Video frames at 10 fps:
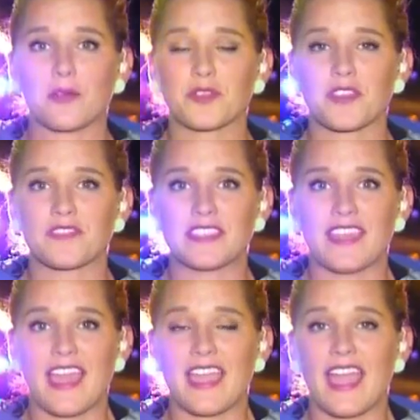hours of
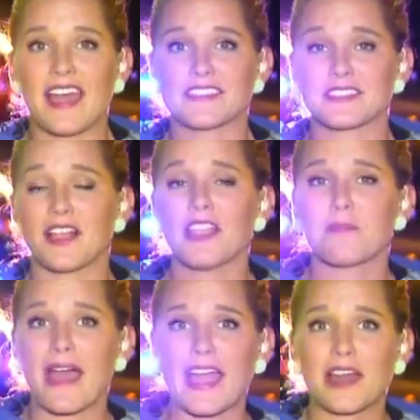the day has a
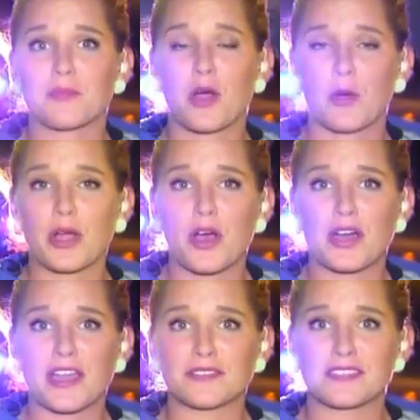lot of backup going
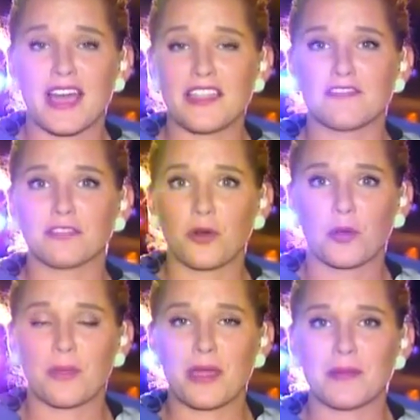on outside of
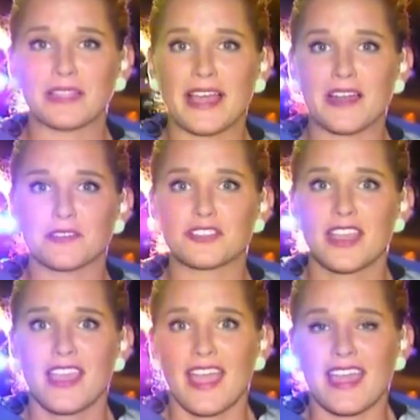Flora-Bama
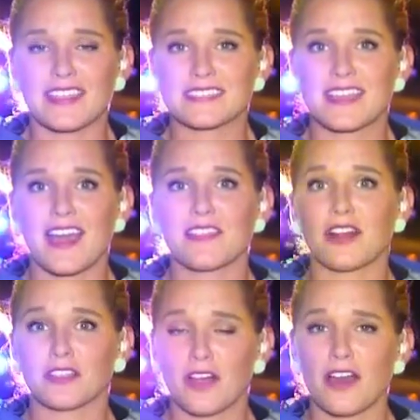Lounge, and it's
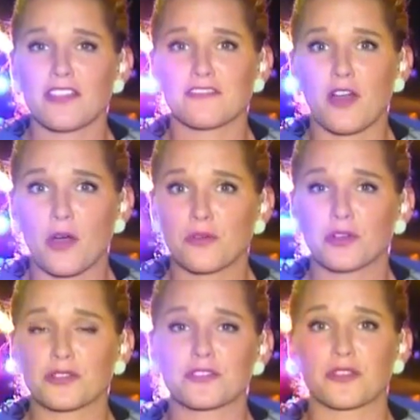got a lot of
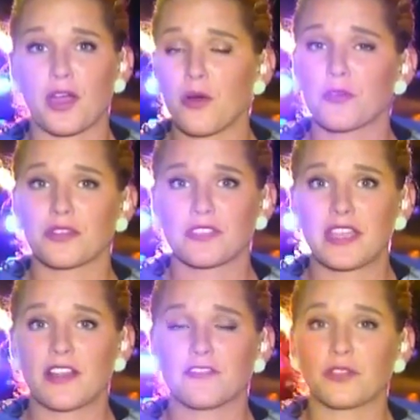owners or the owners
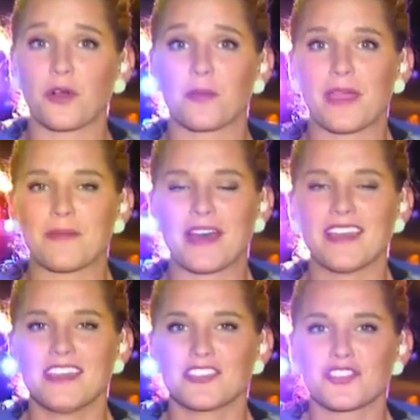here at
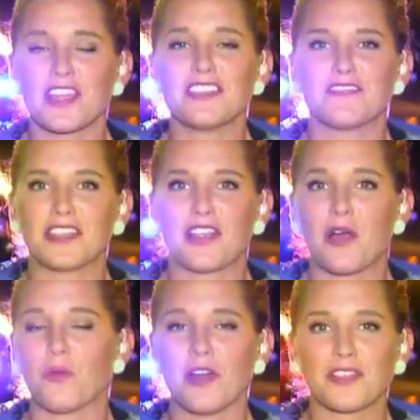Flora-Bama trying to
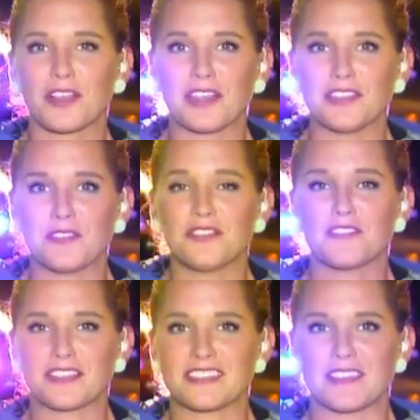figure out what they're going to do to
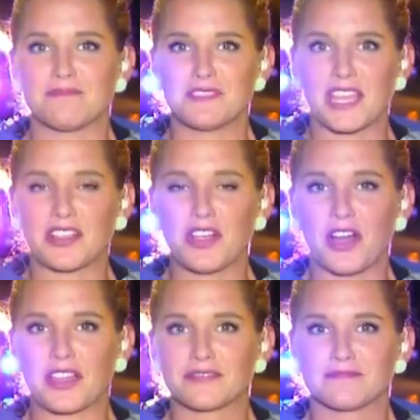fix it. Take a
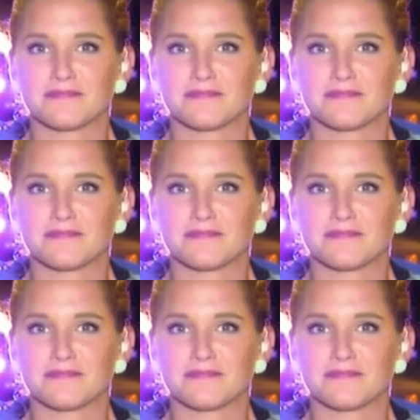look.